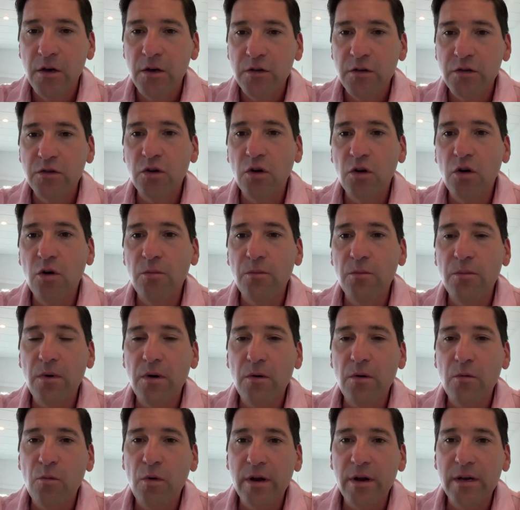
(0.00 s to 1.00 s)
So
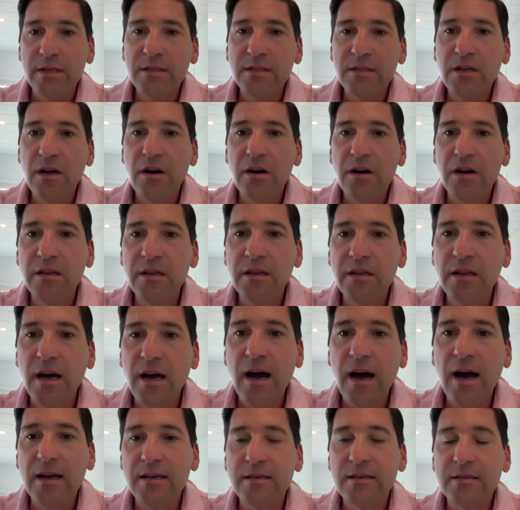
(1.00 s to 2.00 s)
what started
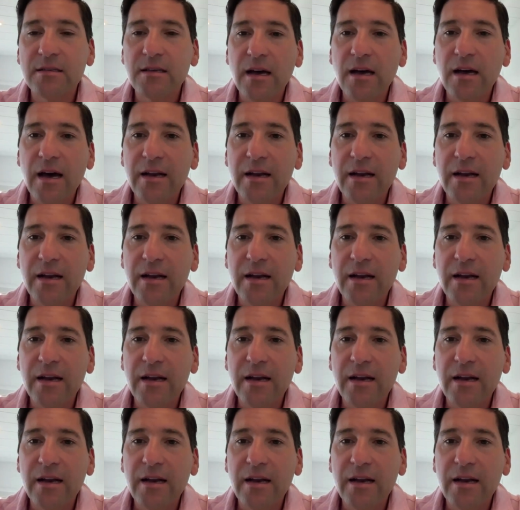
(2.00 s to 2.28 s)
as